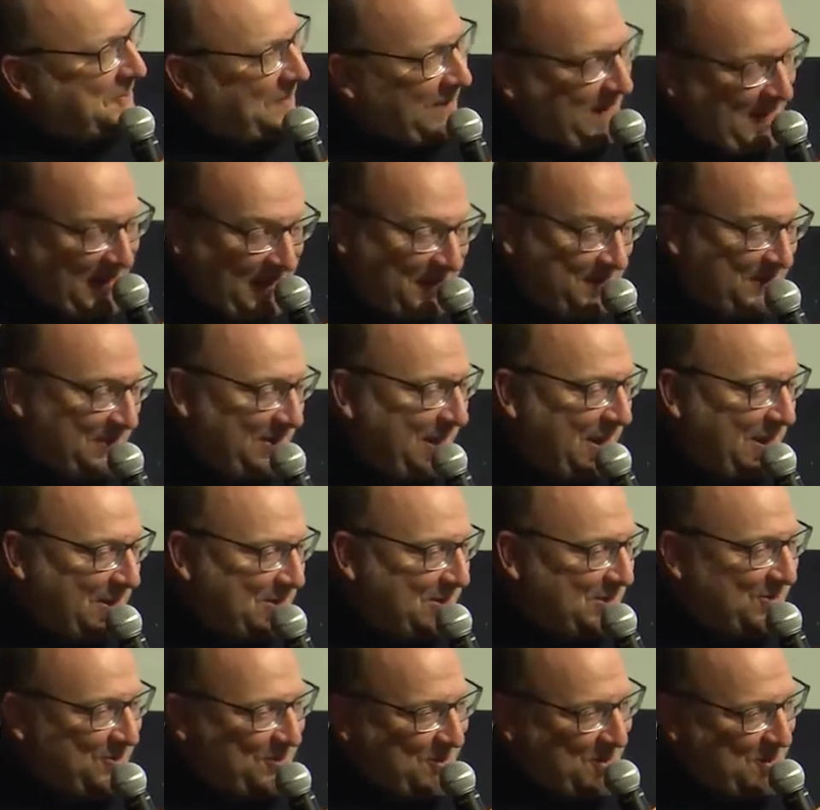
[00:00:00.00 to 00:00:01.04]
and
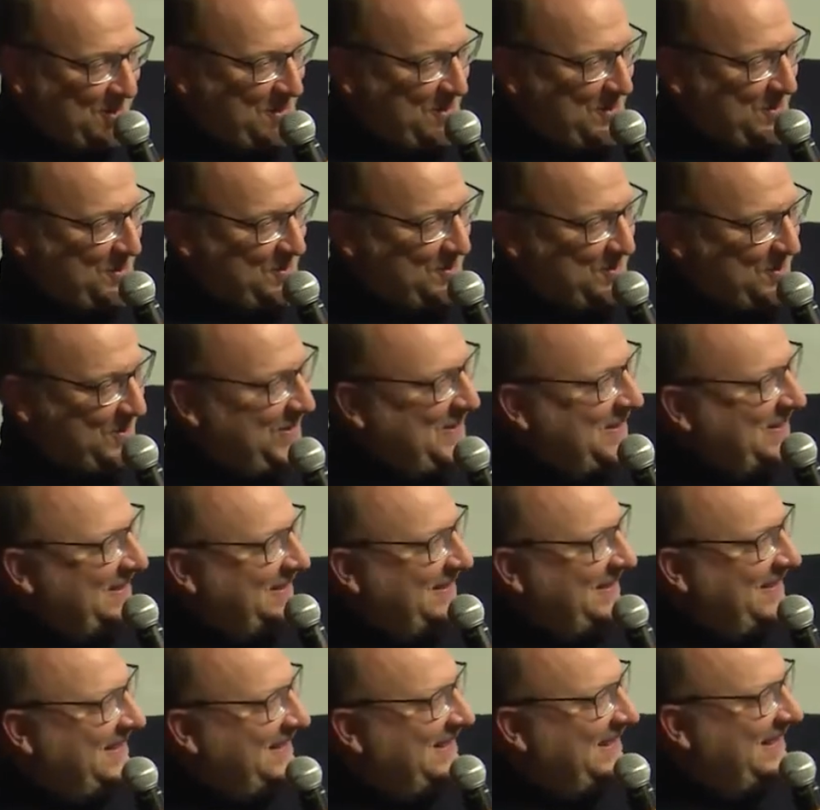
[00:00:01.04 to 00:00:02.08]
asked for a loan
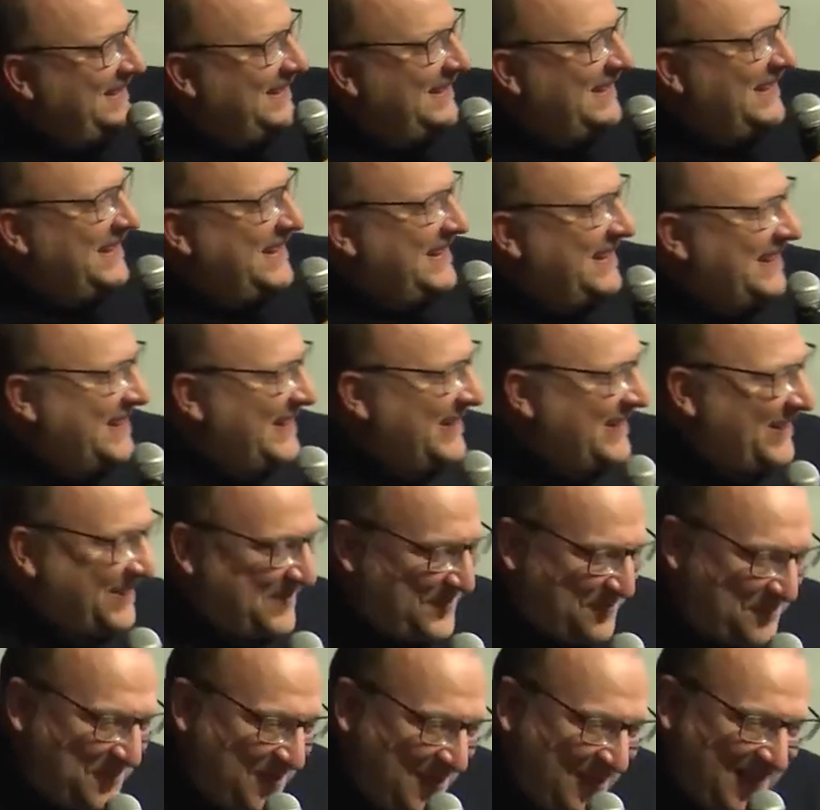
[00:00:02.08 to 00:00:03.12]

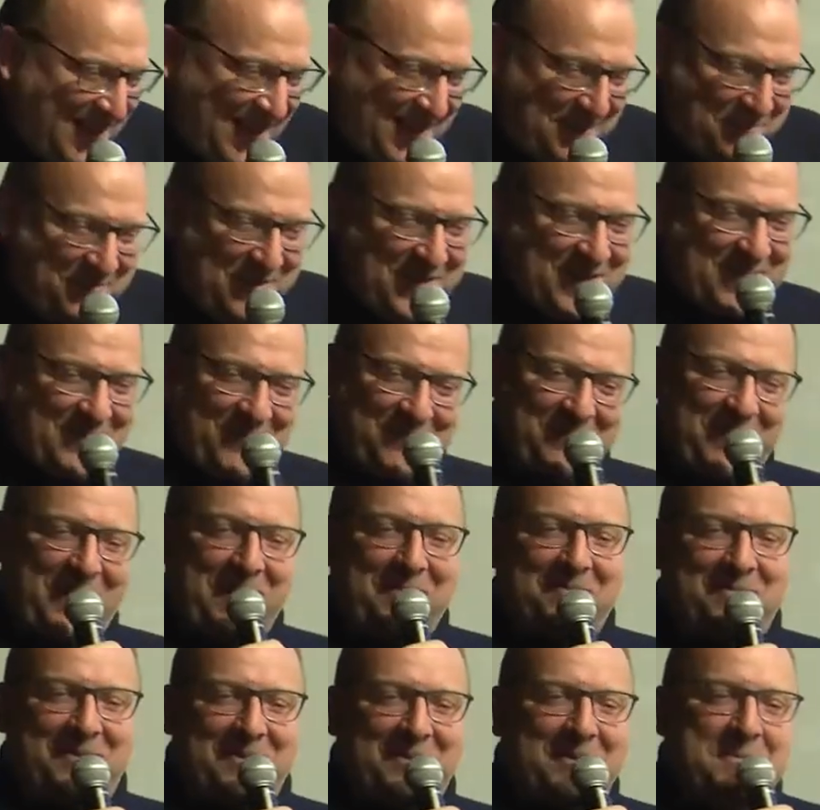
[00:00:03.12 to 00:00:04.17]
with that piece of
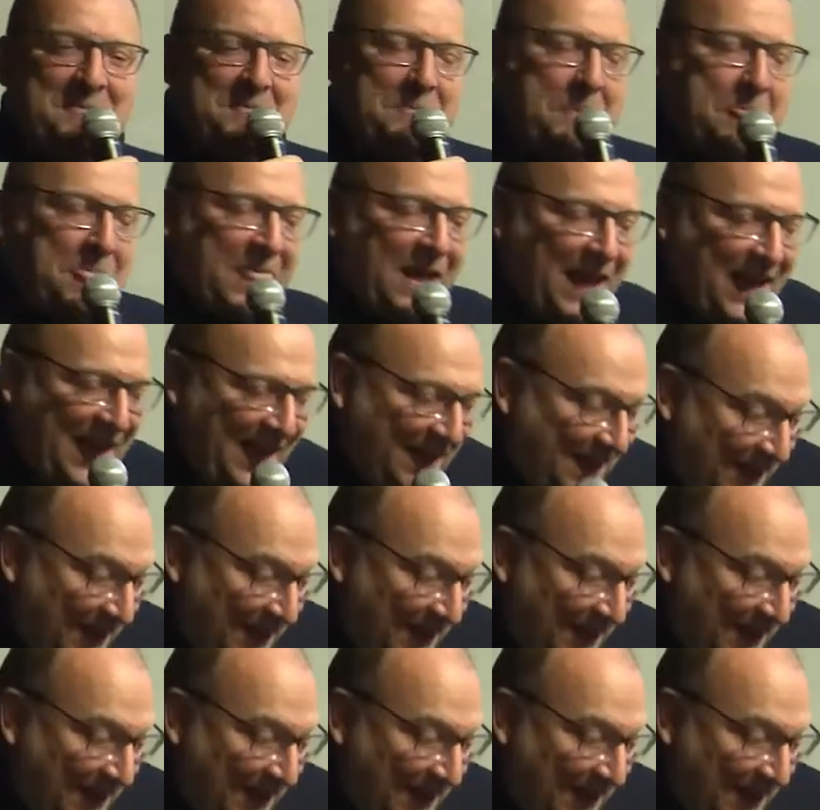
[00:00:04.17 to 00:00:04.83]
paper. And